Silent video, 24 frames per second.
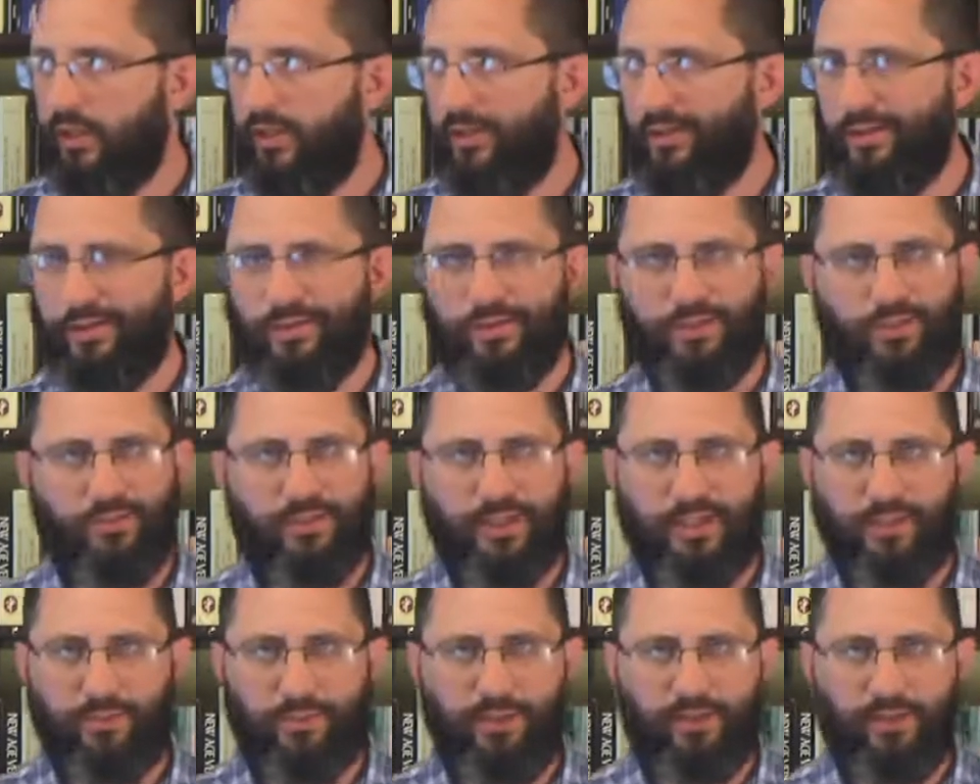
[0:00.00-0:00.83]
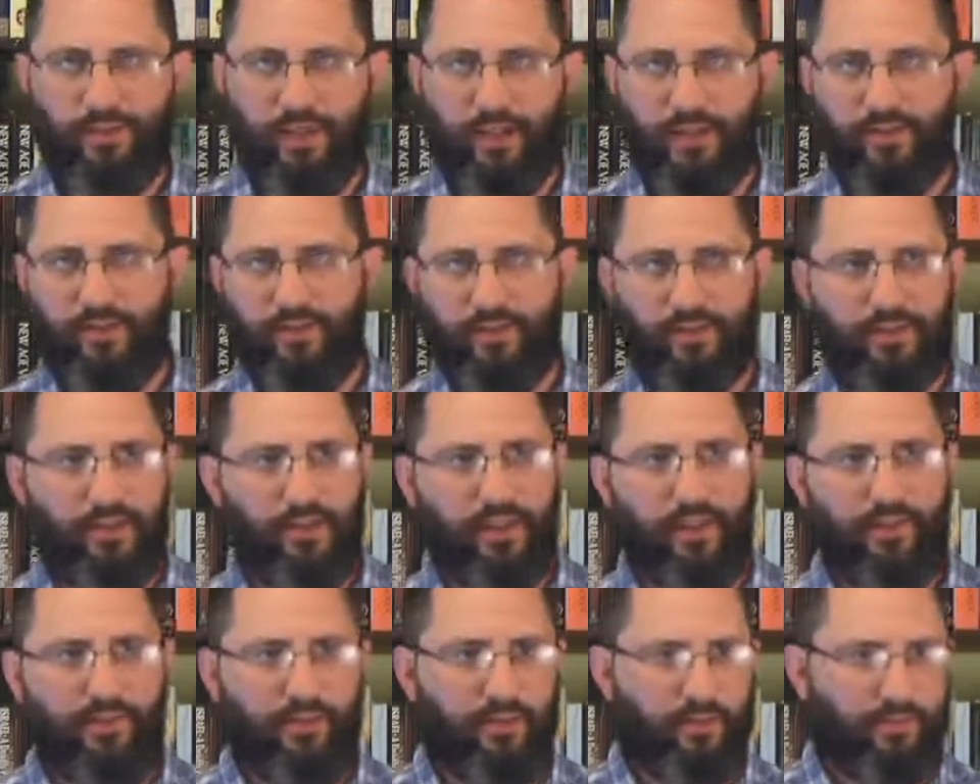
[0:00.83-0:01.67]
You know, used to be I'd be driving and
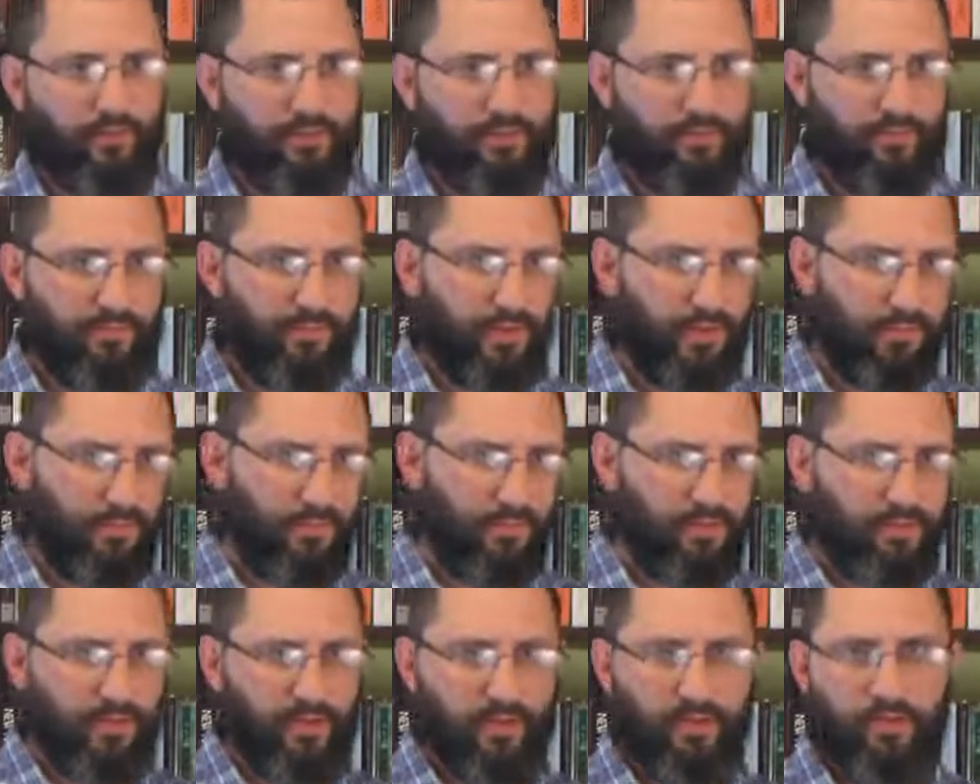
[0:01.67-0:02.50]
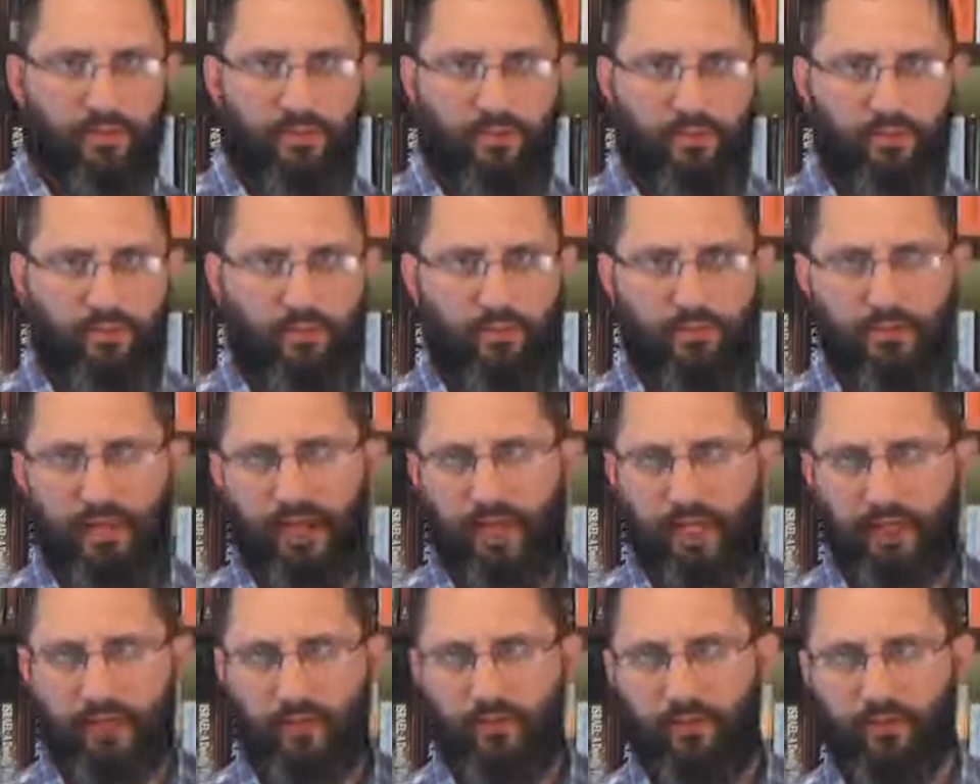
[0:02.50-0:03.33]
I'd have the bumper stickers and on the
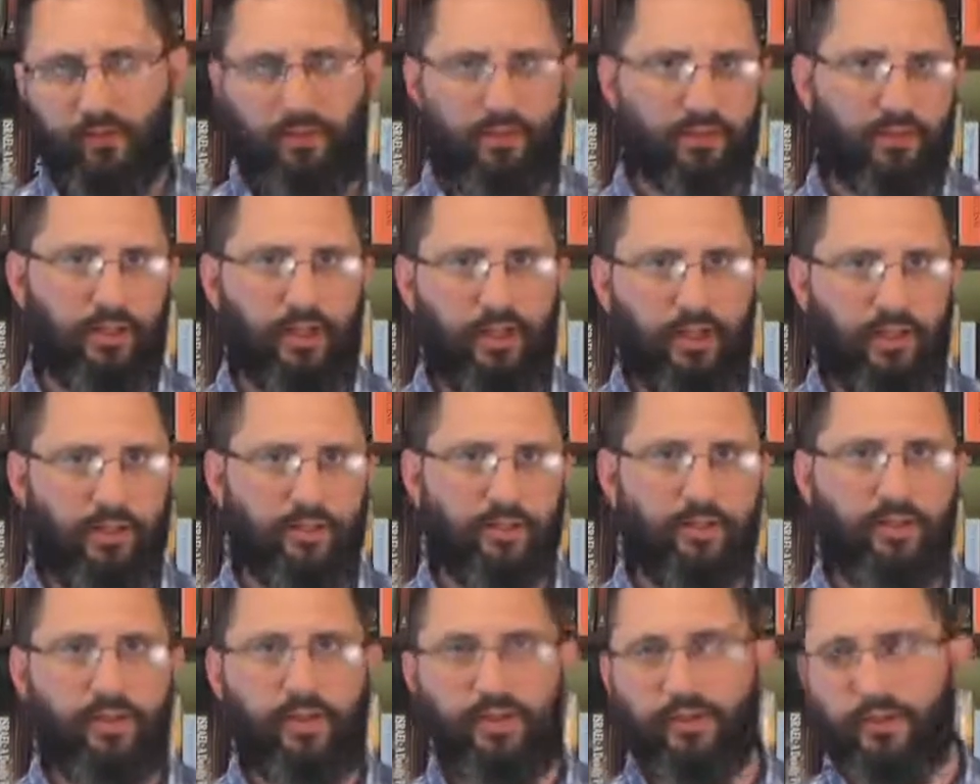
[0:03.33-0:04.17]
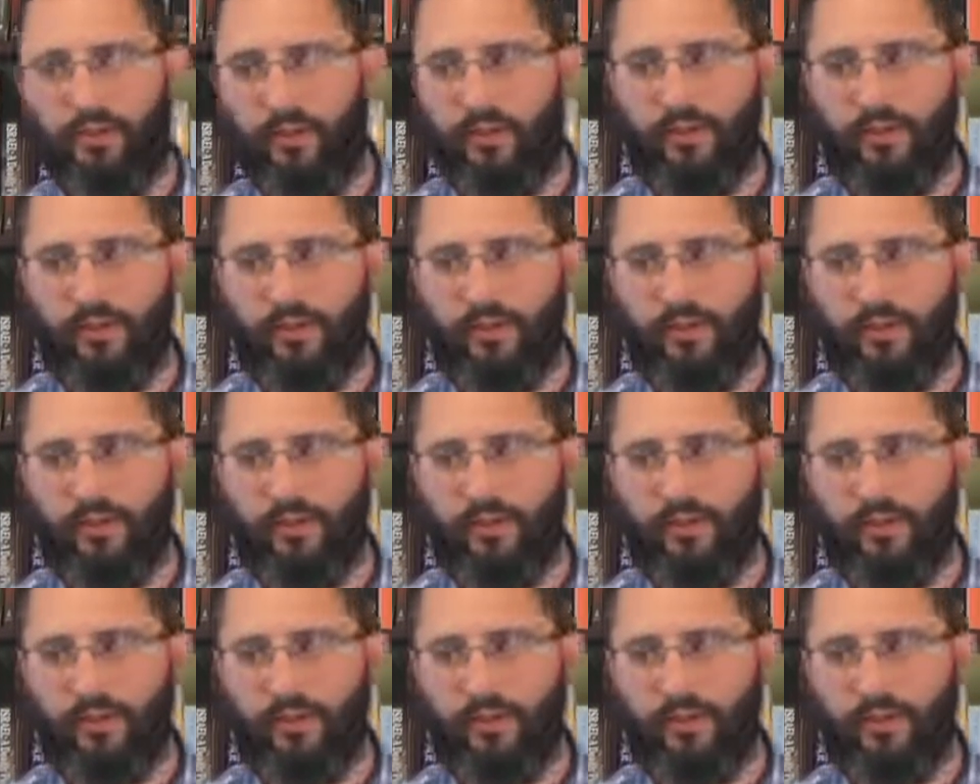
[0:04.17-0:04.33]
back and on the sides and things.